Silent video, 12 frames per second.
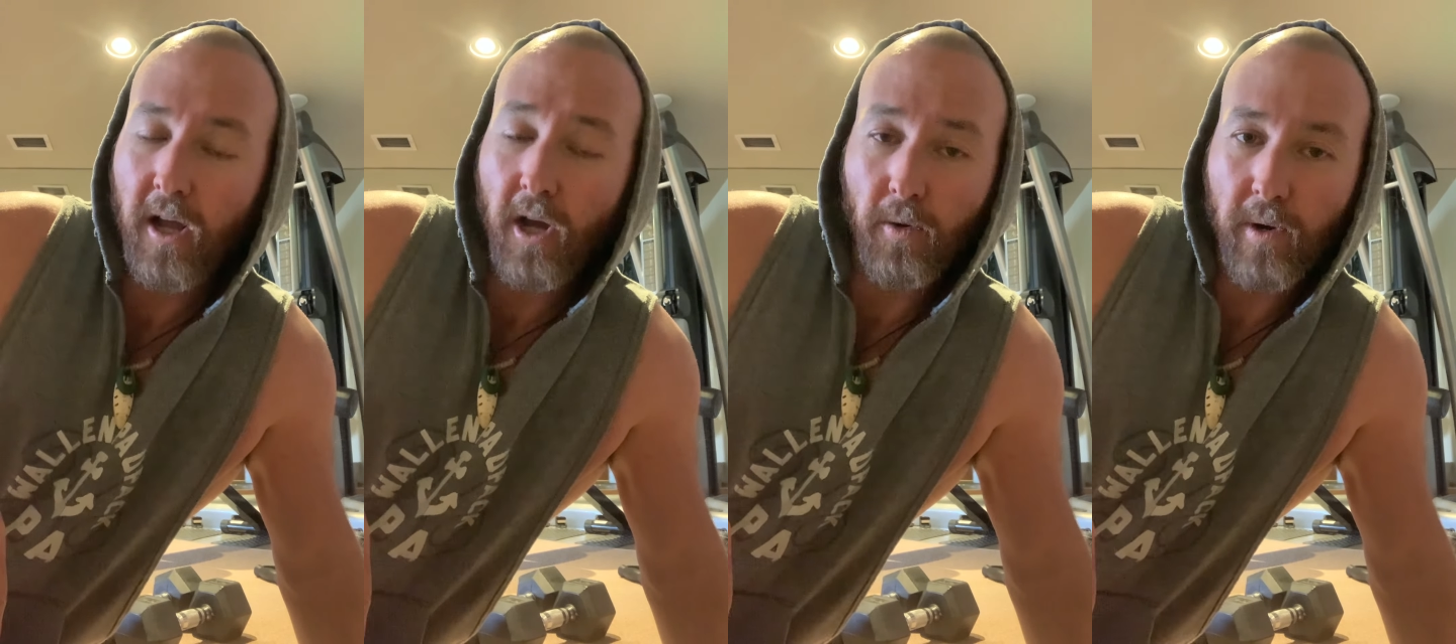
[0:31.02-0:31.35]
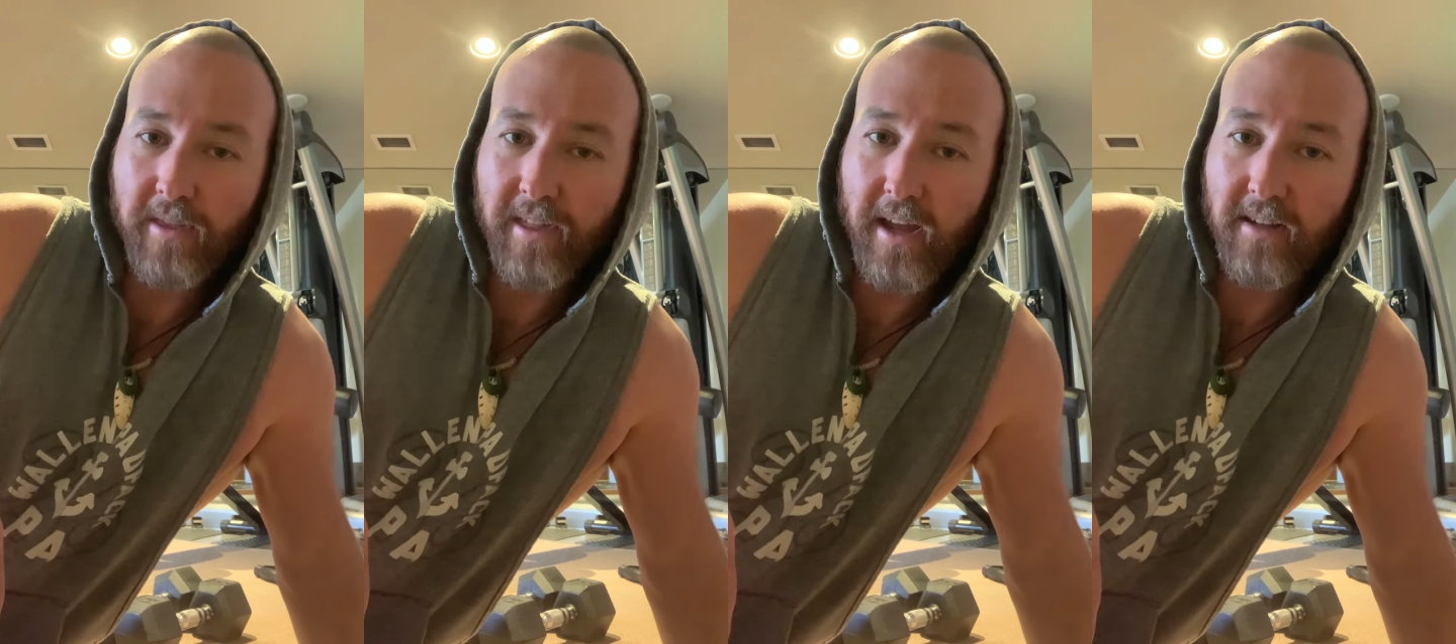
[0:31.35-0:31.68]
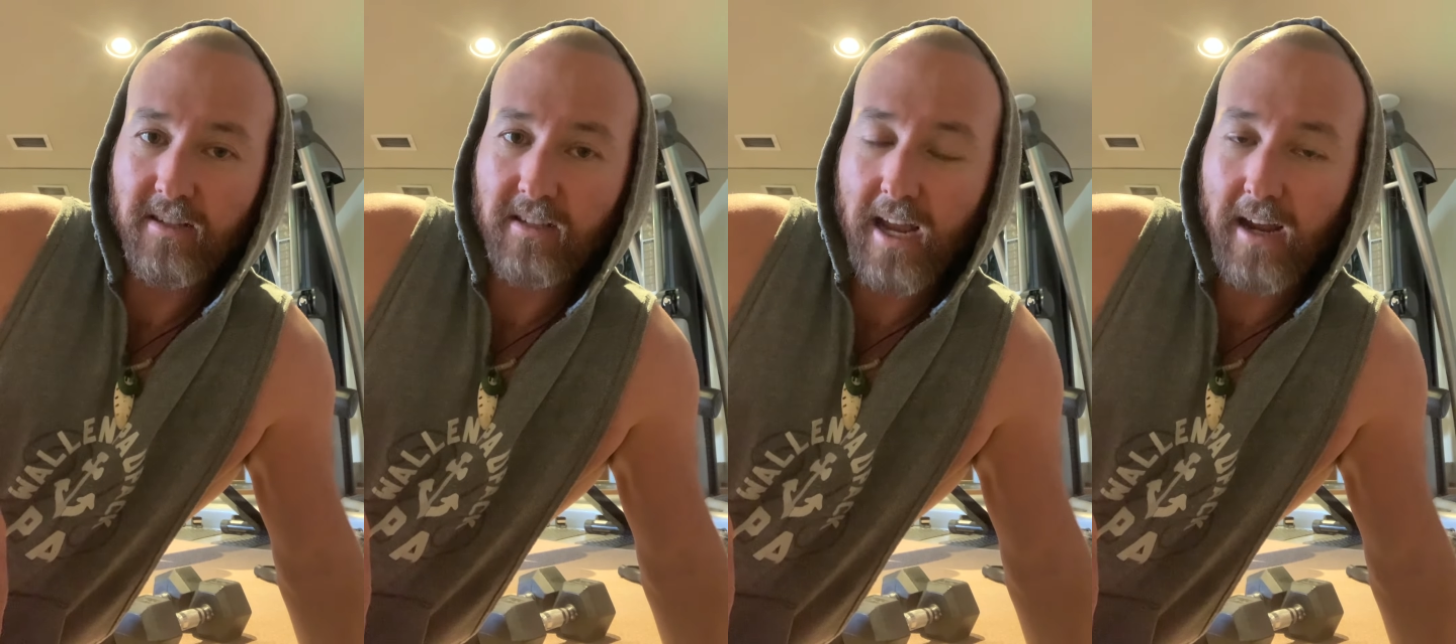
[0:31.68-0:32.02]
with a
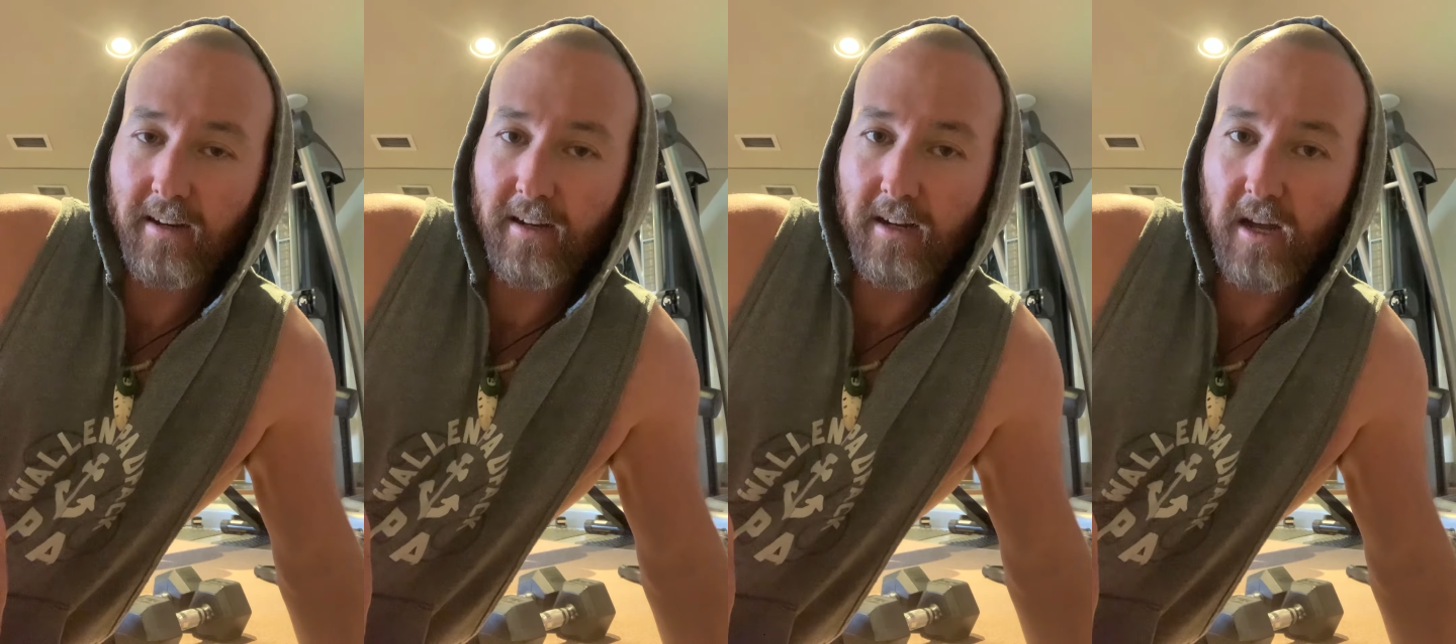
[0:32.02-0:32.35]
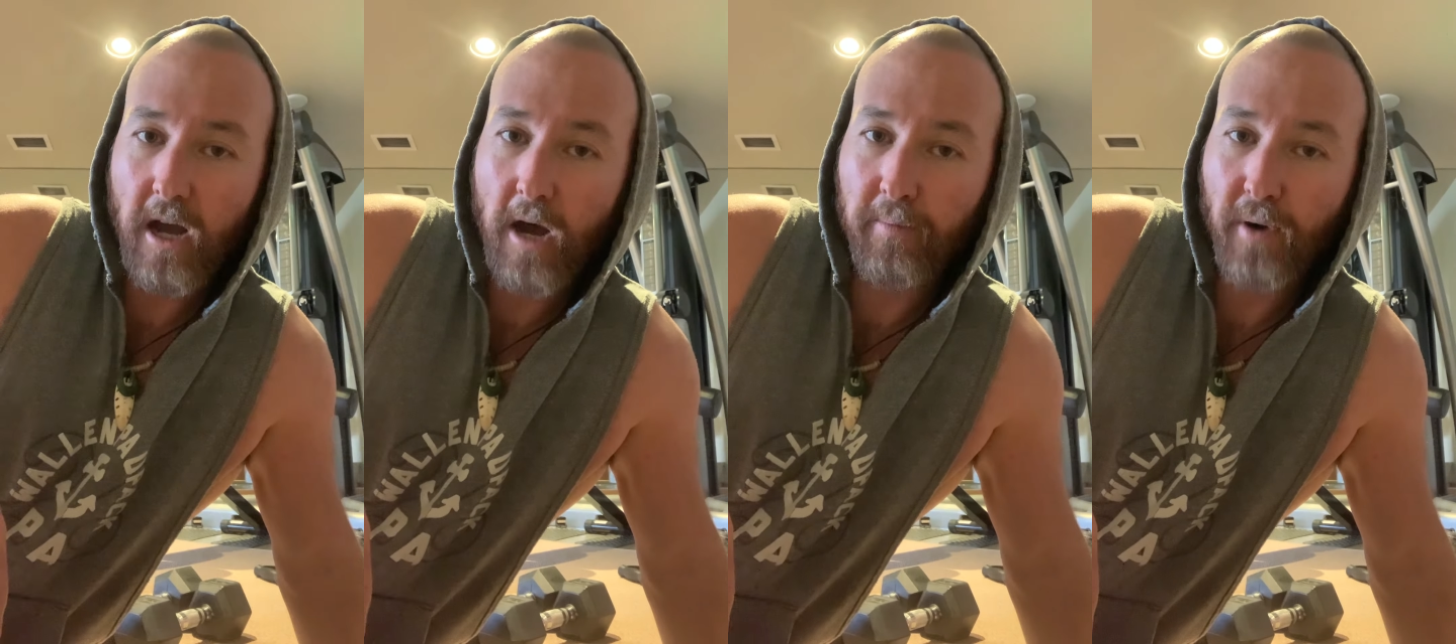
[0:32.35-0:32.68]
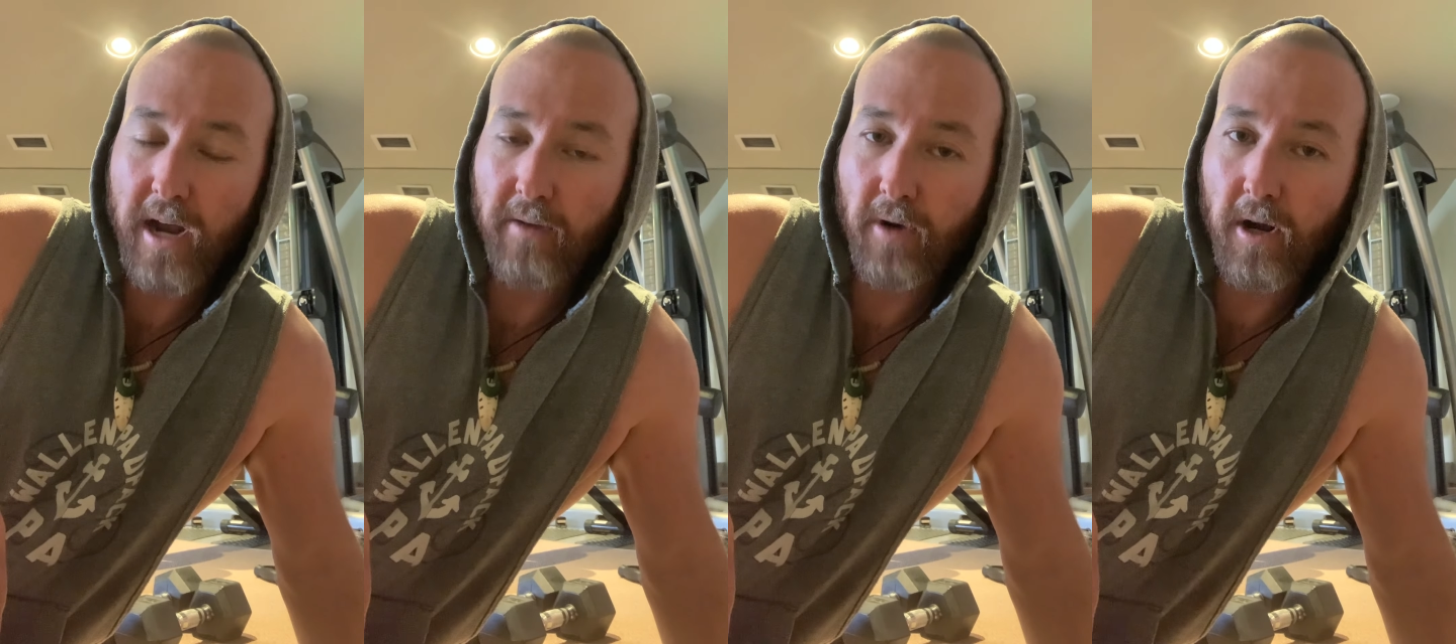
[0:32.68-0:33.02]
standing
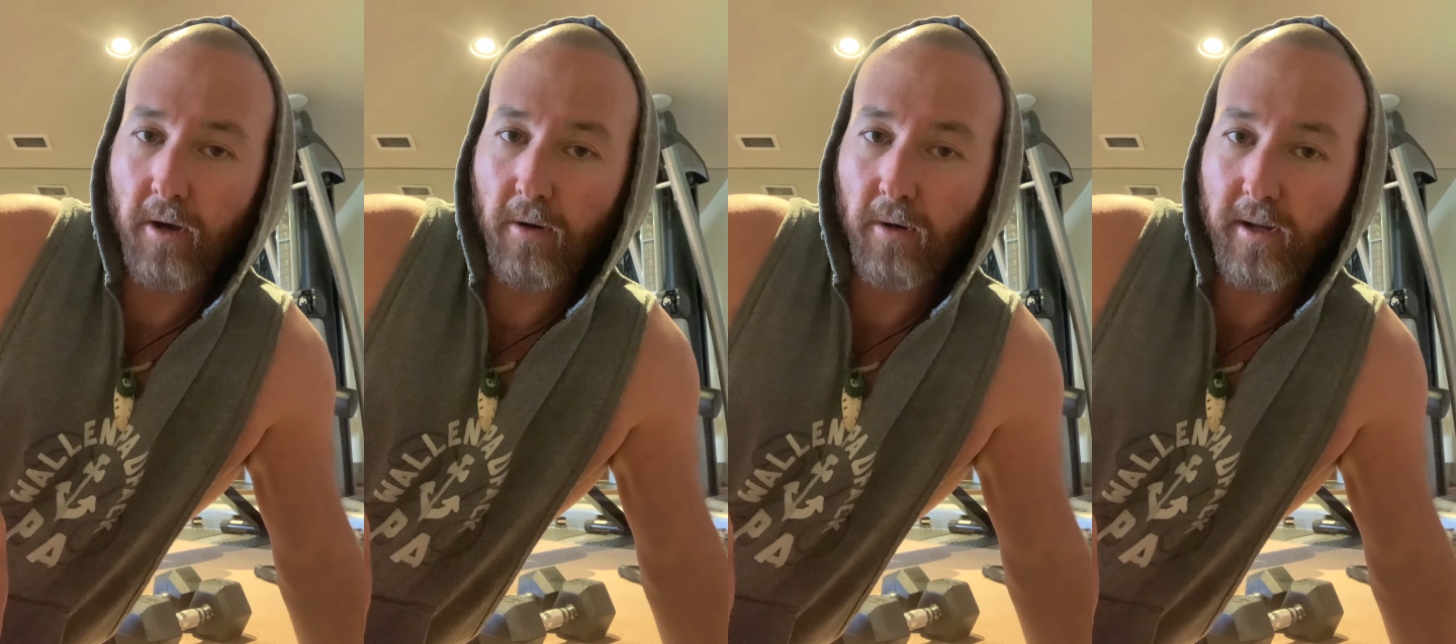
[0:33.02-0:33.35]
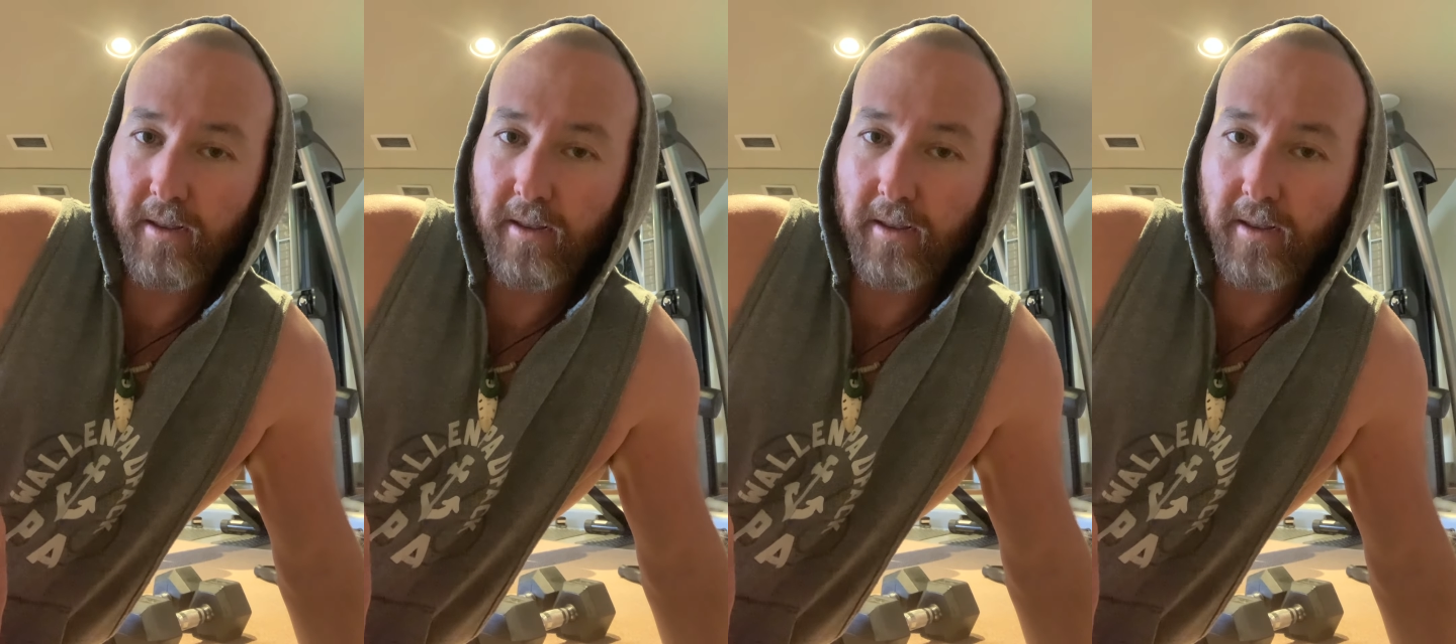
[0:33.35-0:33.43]
upright row.